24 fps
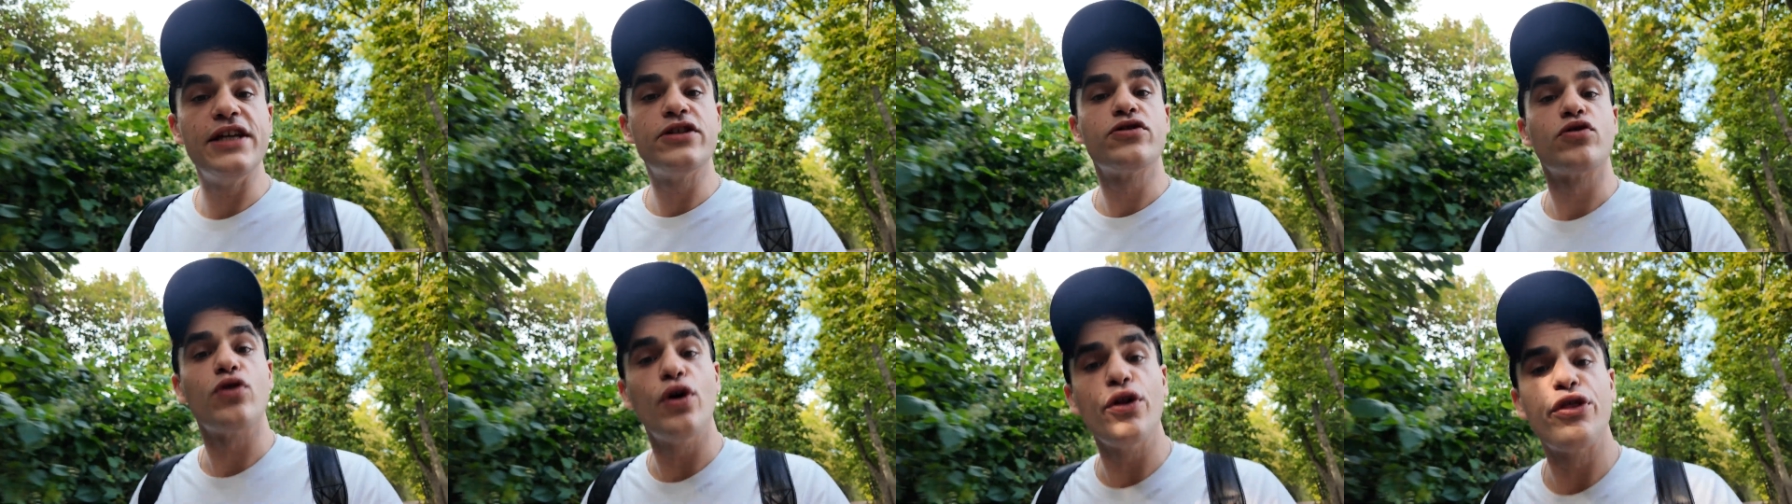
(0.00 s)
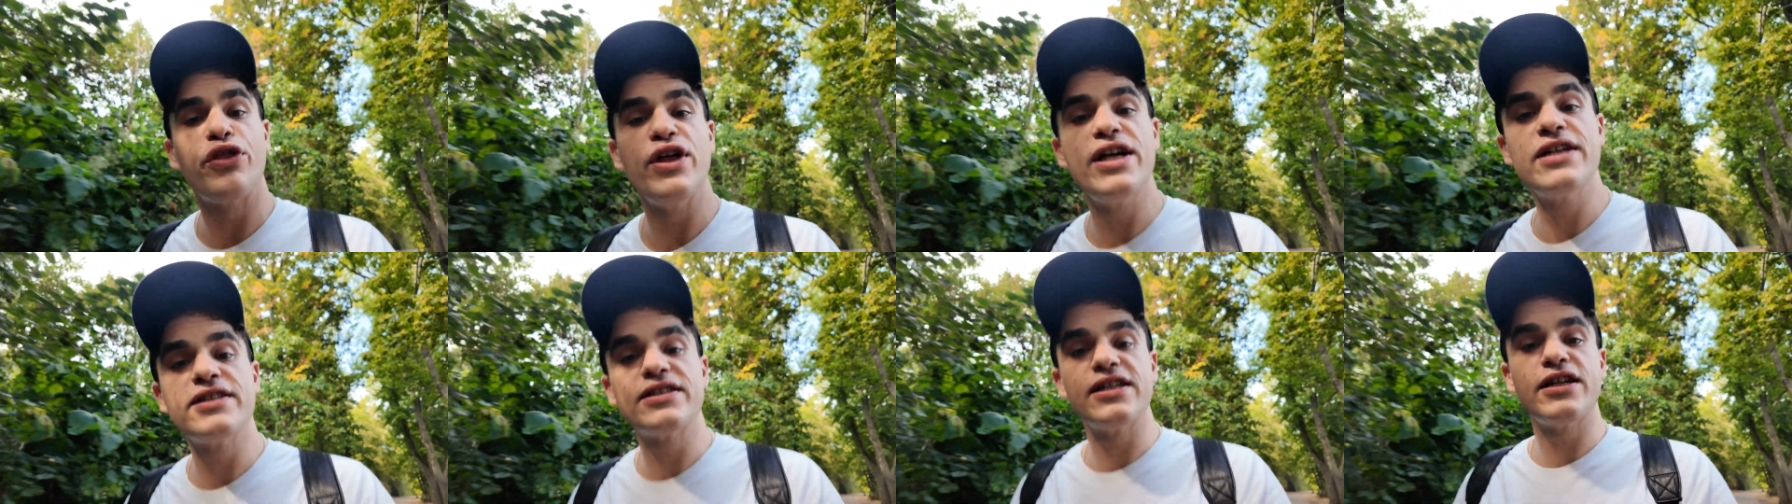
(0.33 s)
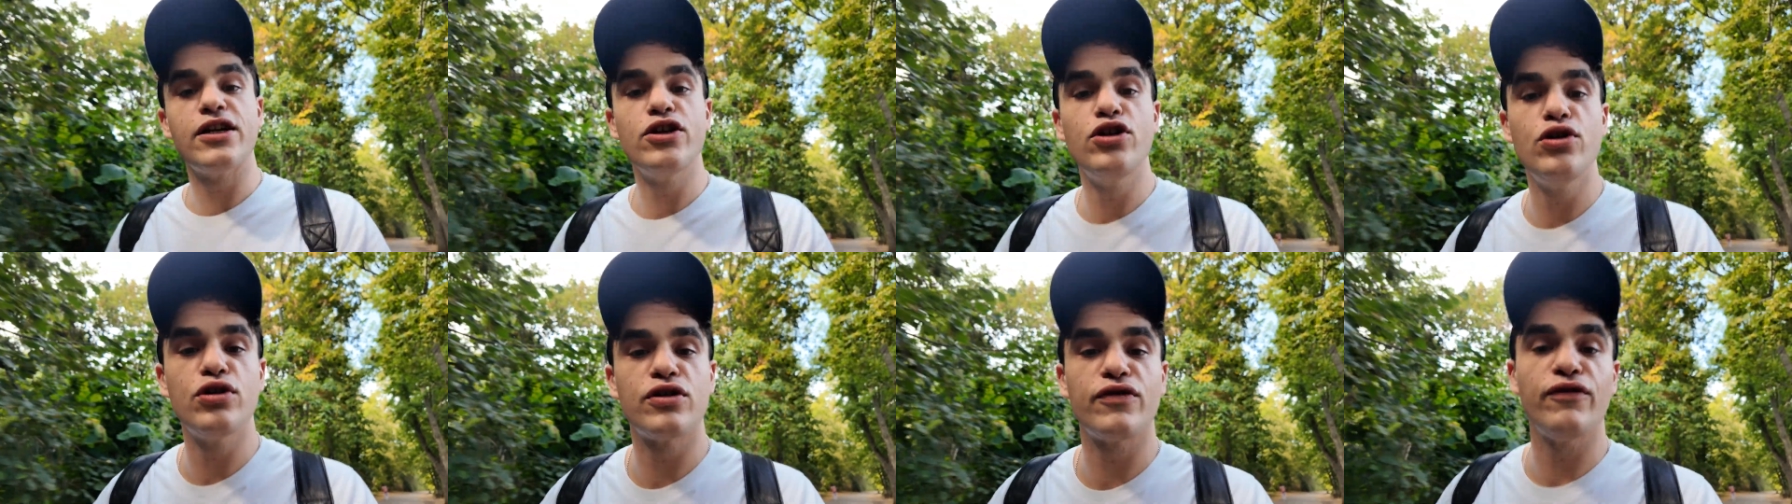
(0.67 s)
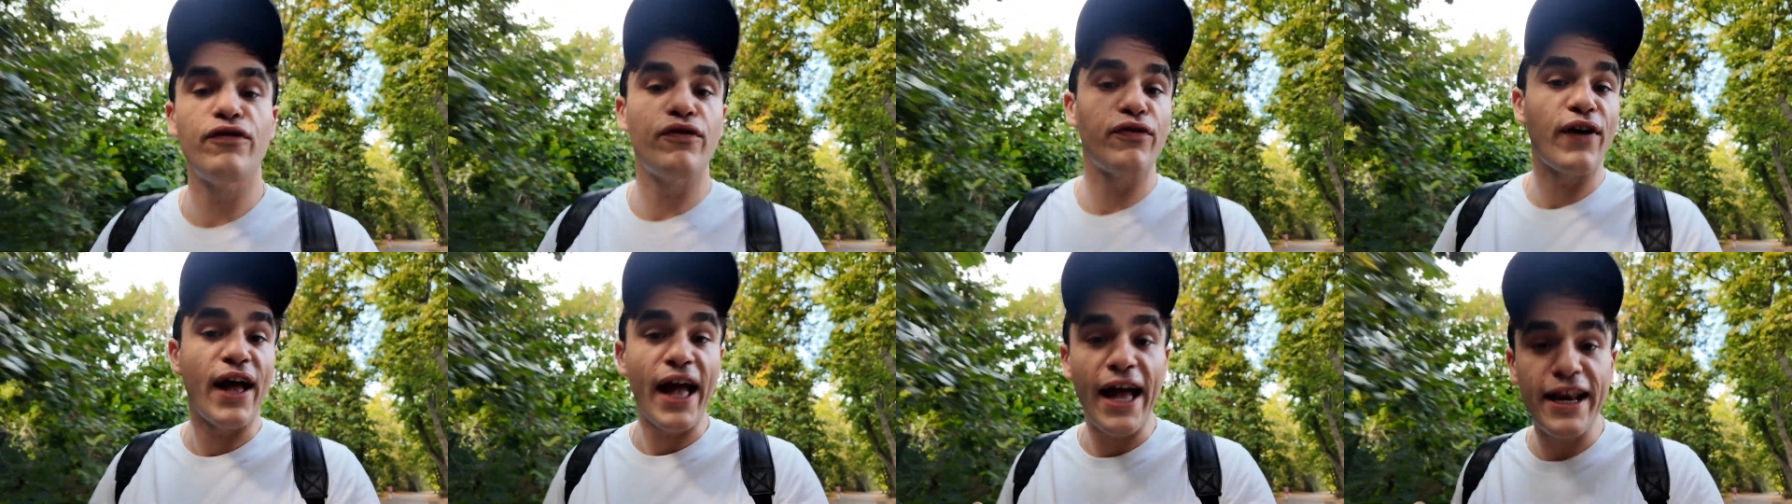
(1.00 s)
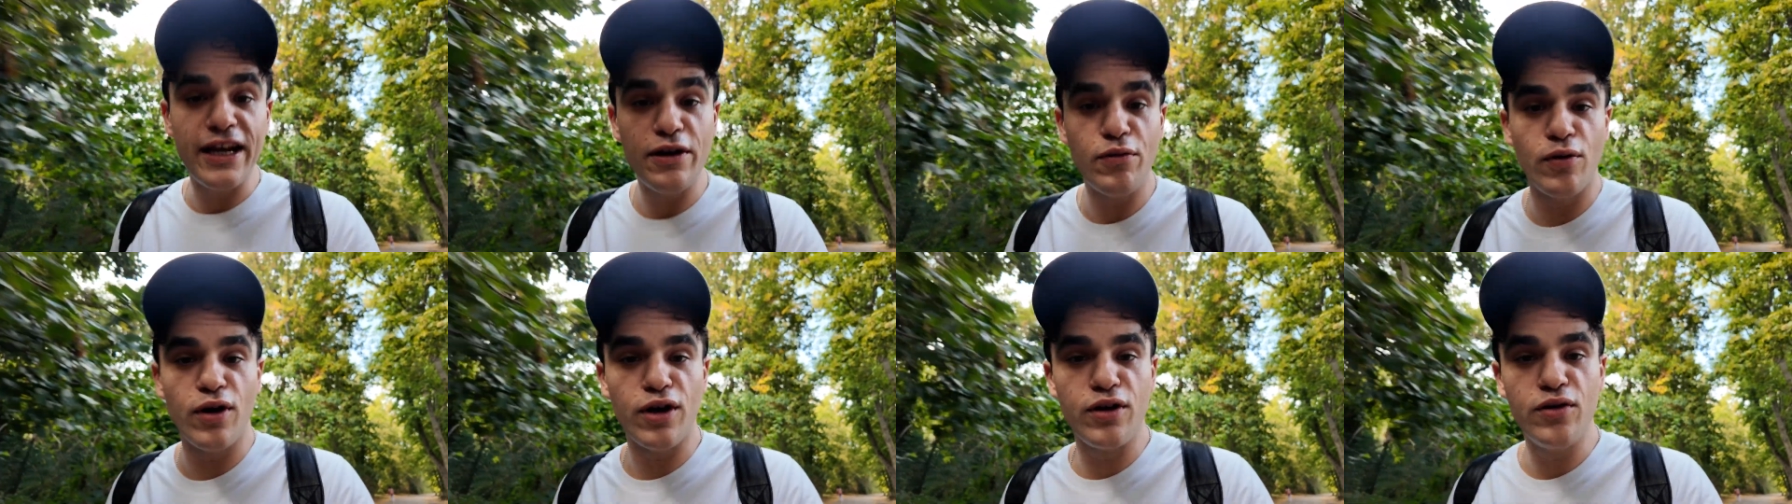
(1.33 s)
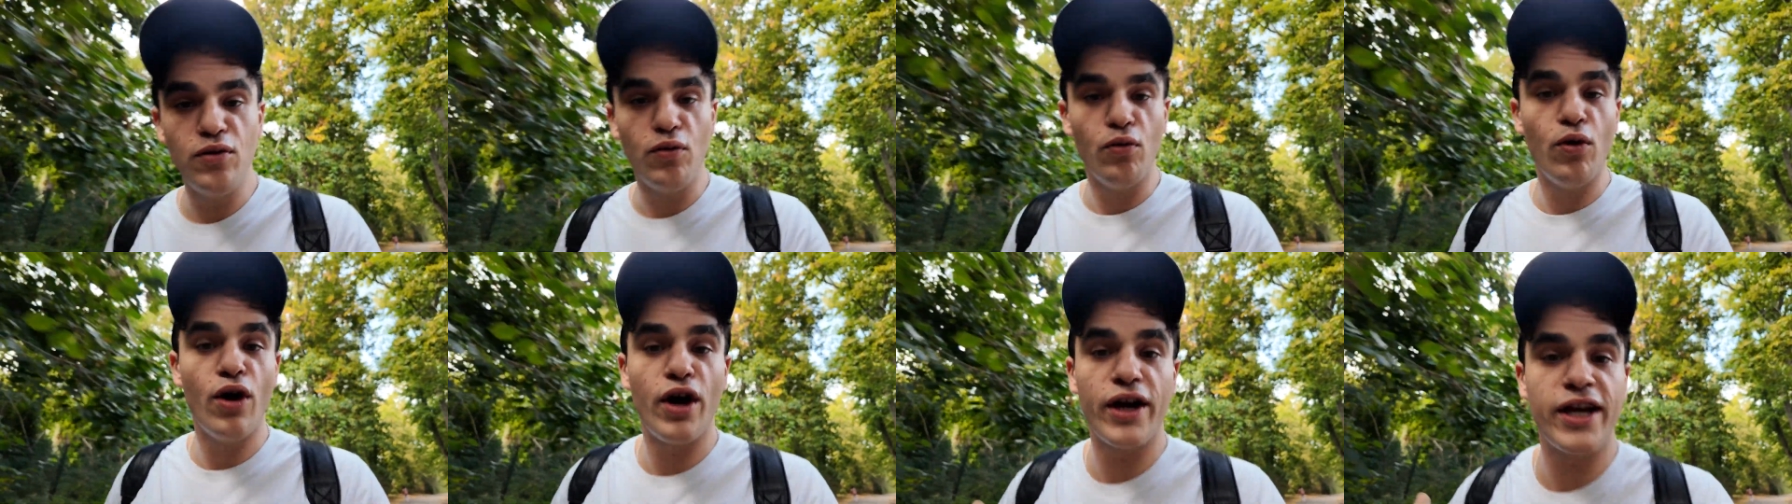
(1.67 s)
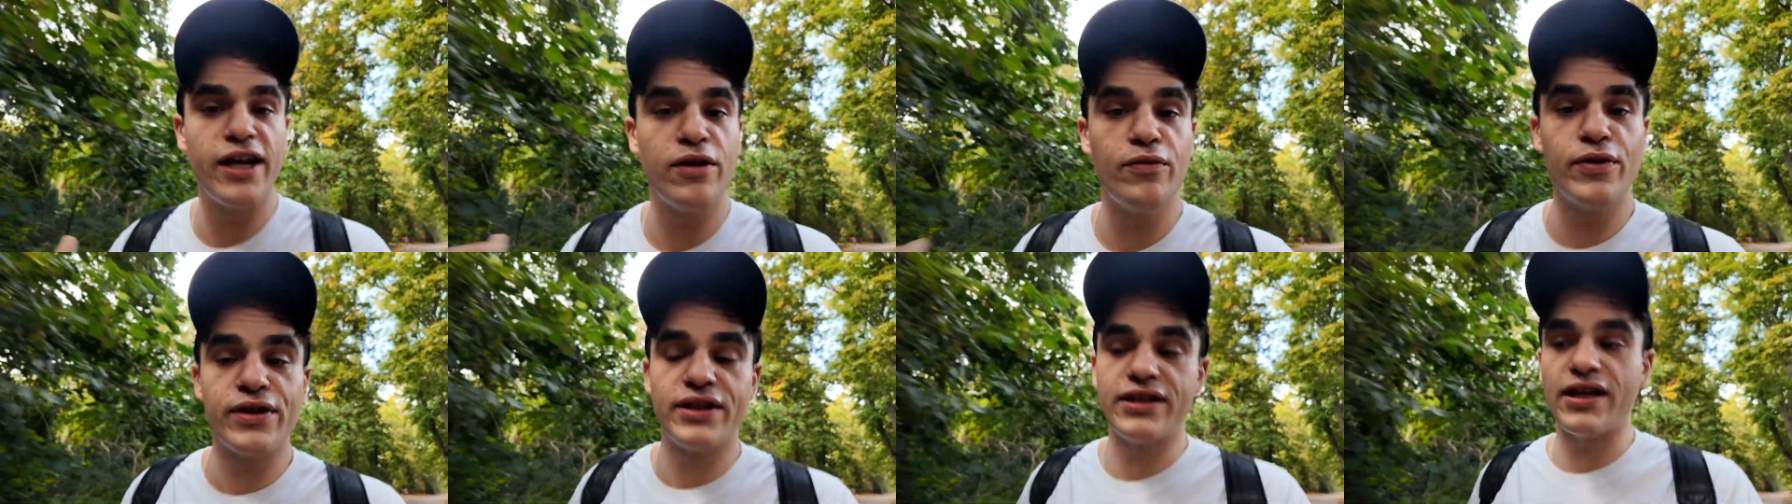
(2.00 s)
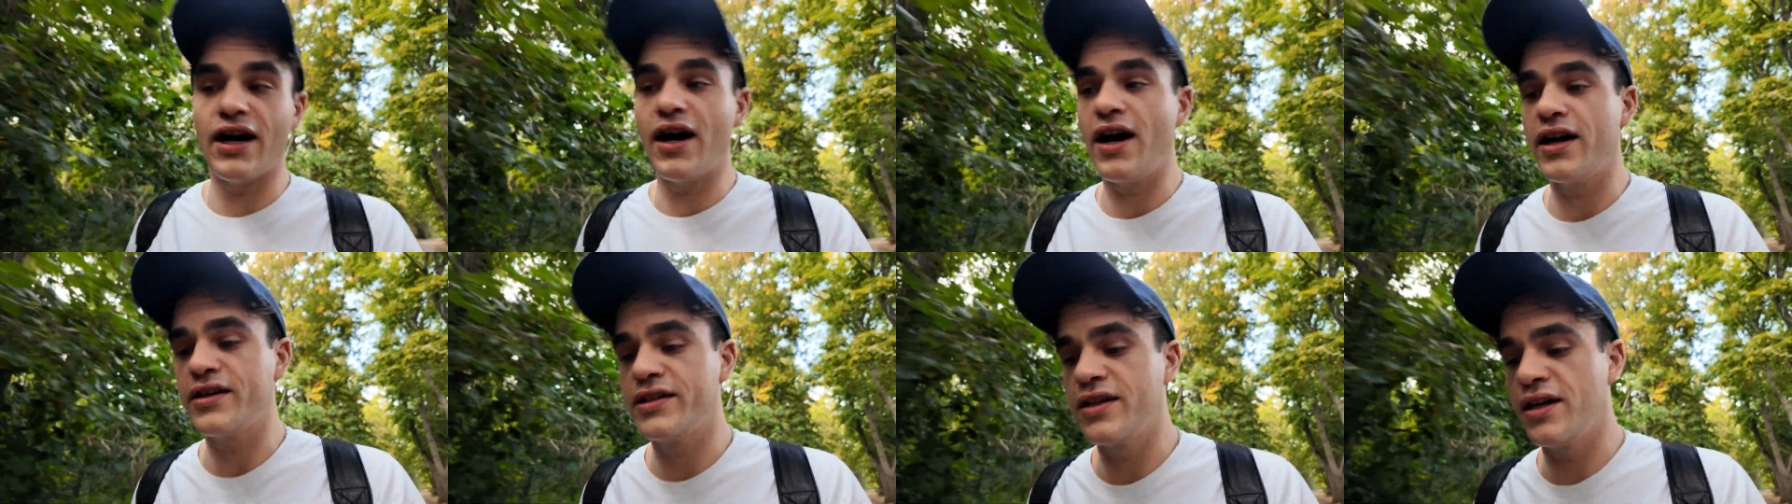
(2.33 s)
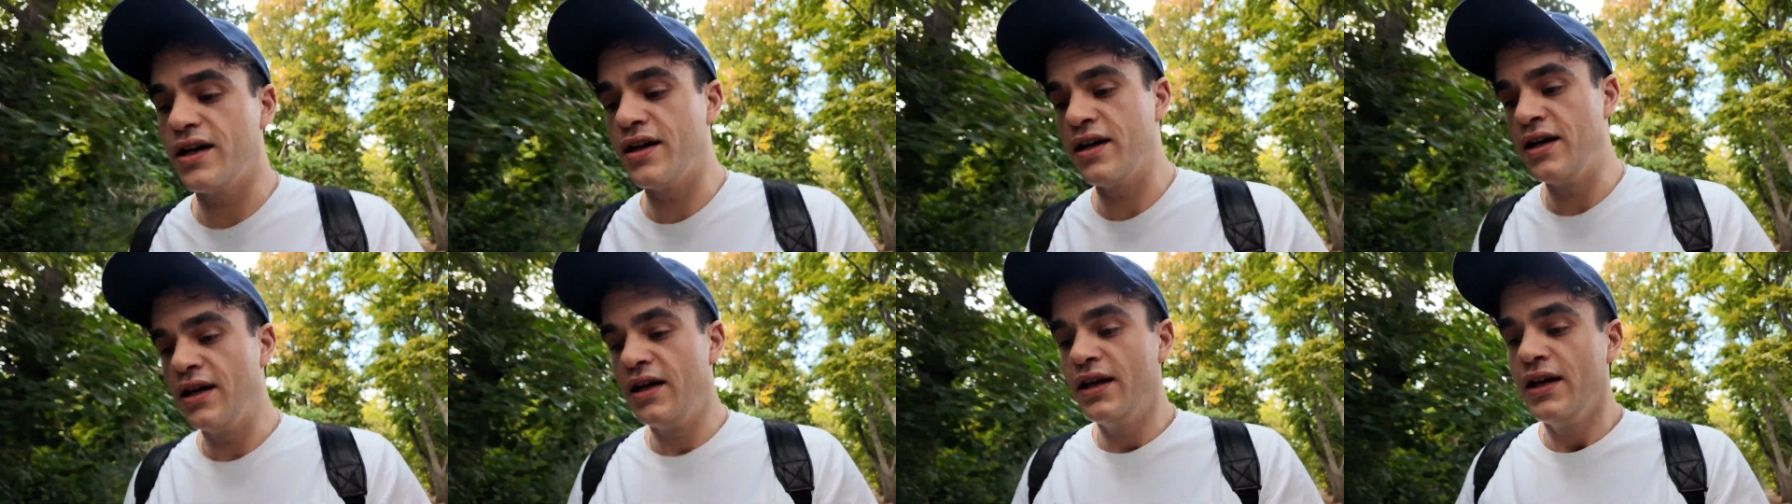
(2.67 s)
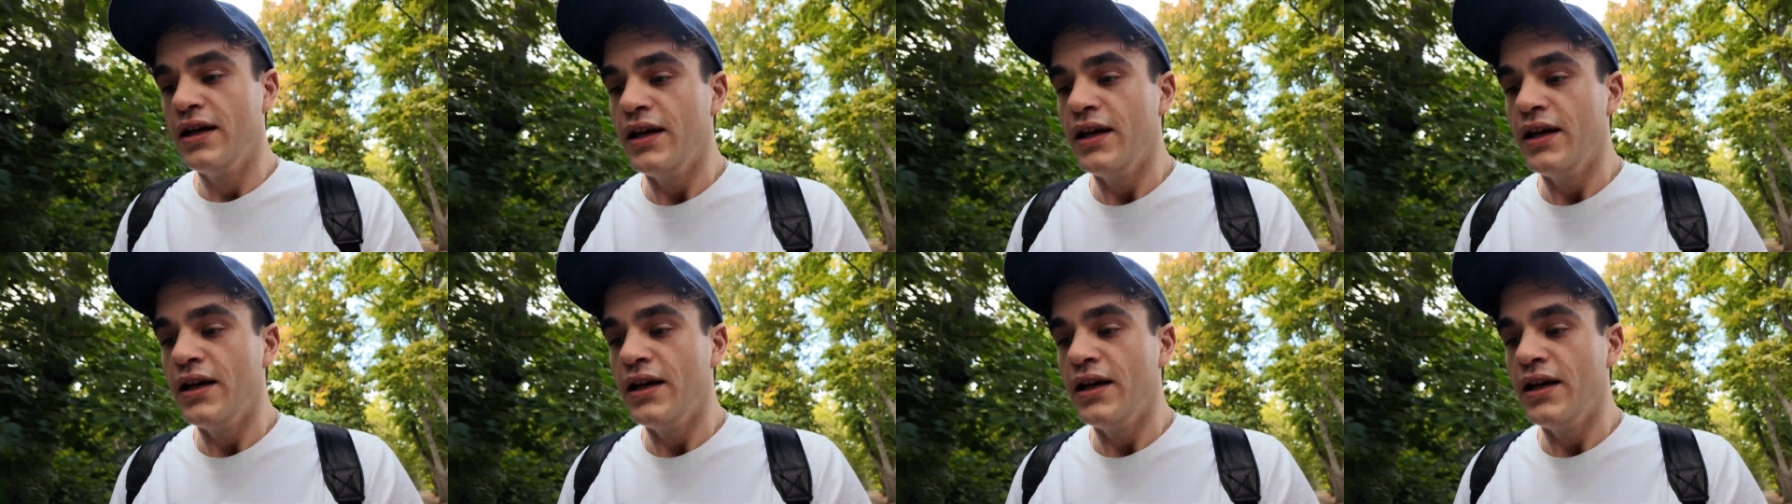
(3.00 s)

these are all things that are useful for anyone working with data,